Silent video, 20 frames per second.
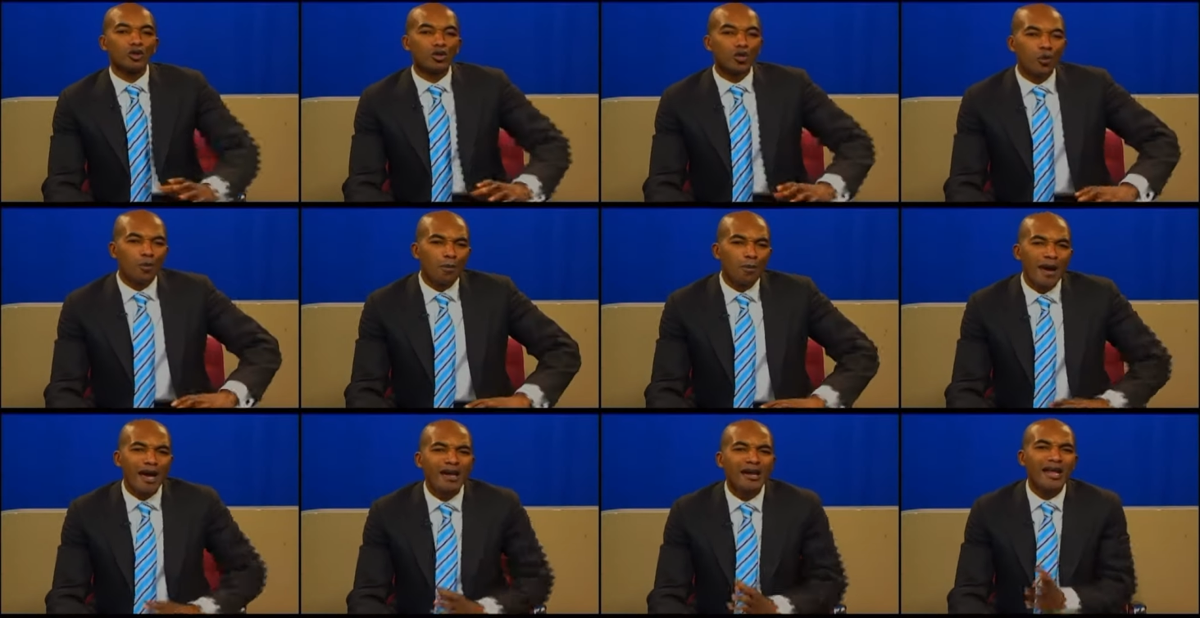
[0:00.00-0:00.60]
to
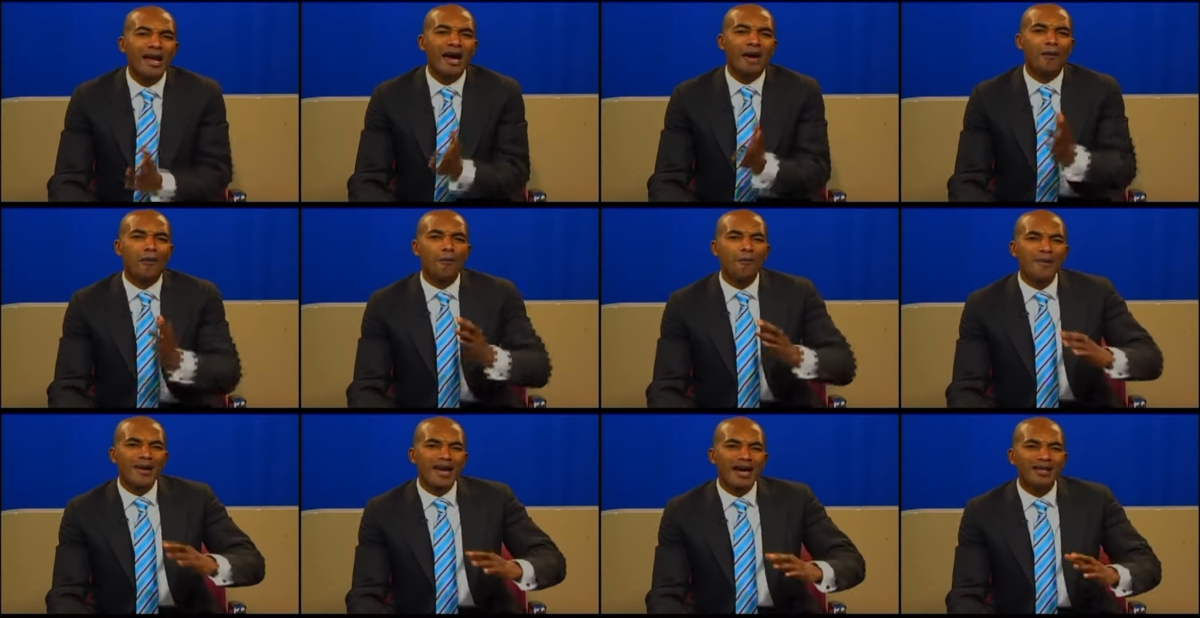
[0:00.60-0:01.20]
many,
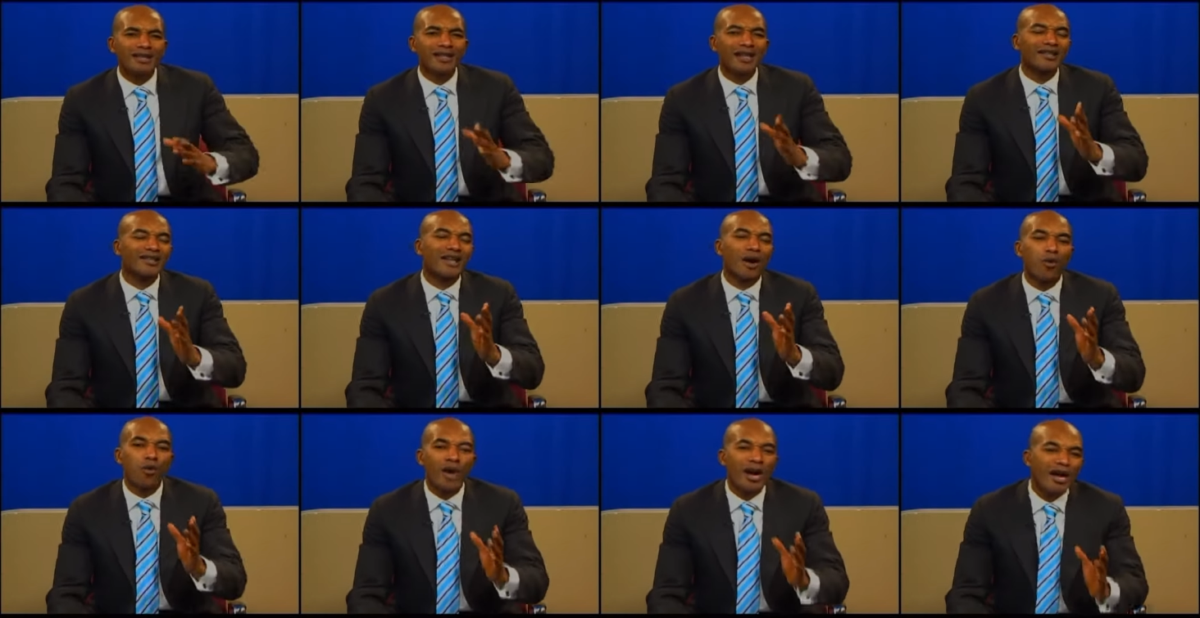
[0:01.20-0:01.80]
meander
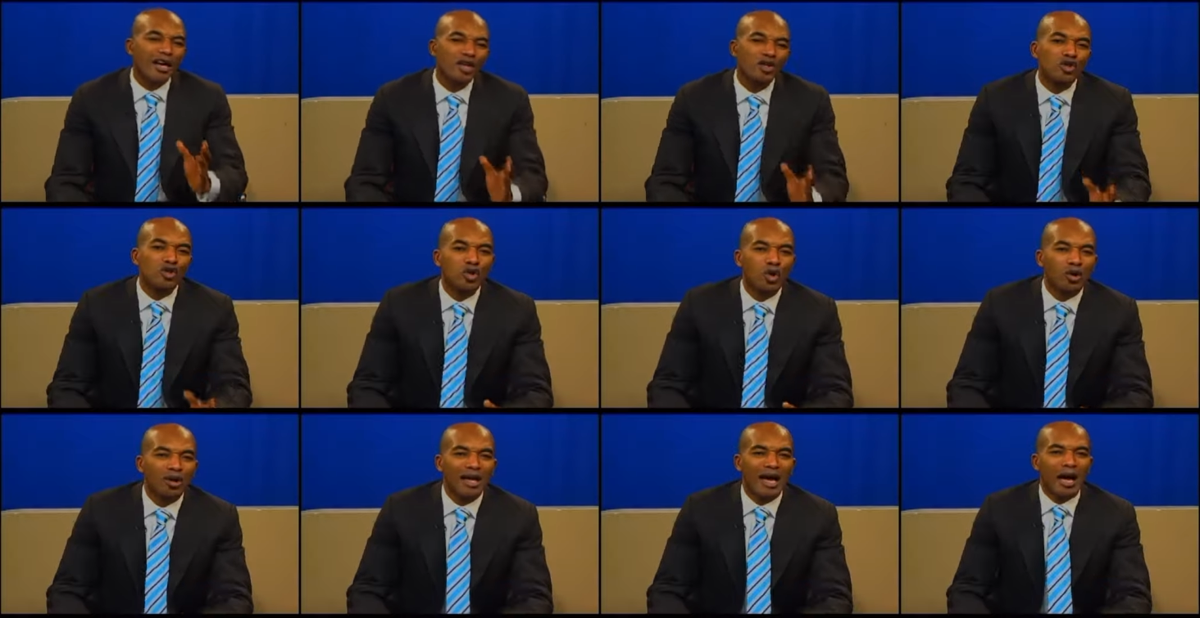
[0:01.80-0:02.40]
their way into
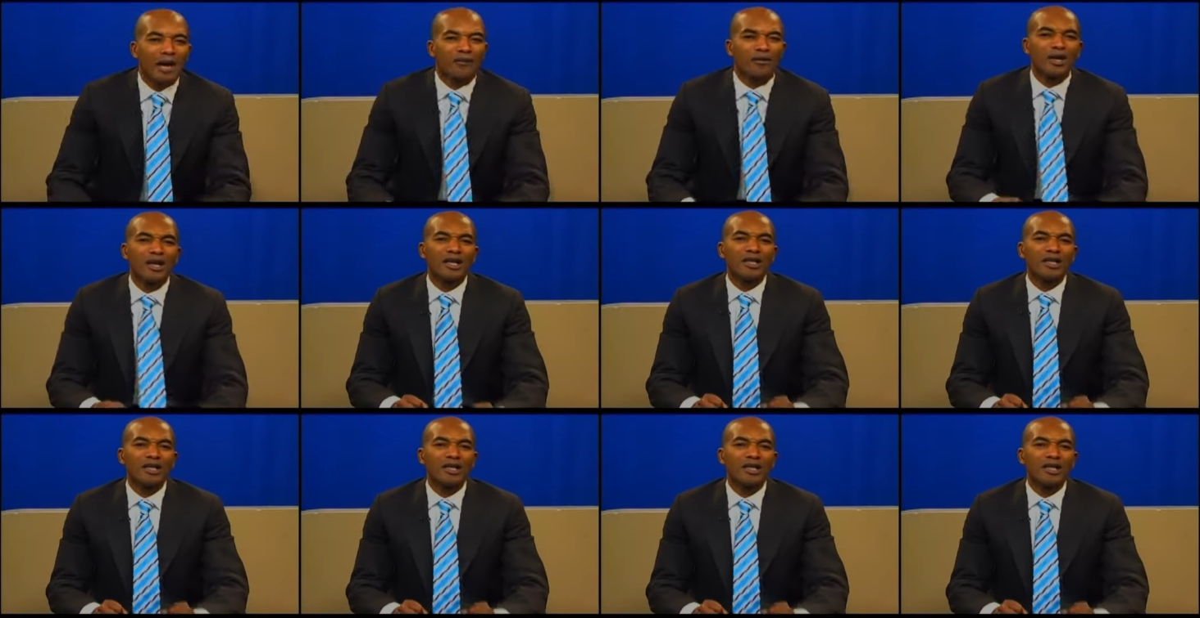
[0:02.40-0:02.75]
your life.